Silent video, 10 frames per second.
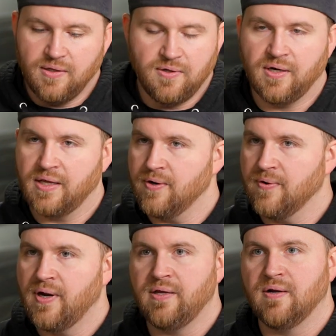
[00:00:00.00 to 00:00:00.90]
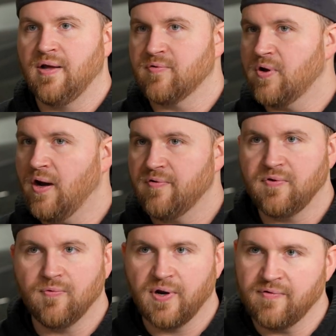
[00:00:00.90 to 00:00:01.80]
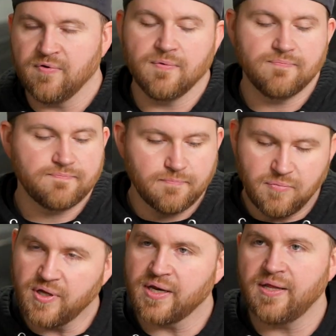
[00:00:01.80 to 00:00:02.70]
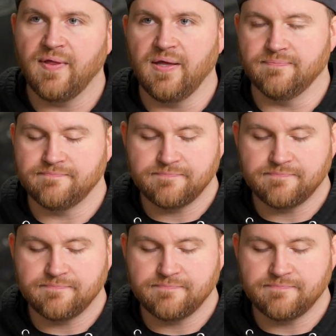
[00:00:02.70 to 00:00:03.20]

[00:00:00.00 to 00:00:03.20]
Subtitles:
you're going to get ready, you're going to have coffee, whatever, plug it in then.